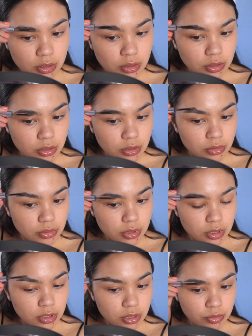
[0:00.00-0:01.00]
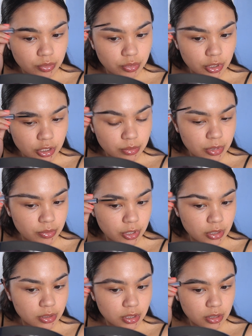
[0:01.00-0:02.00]
use it to brush my
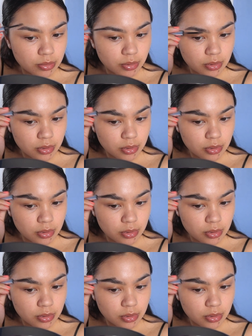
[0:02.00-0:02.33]
brows up.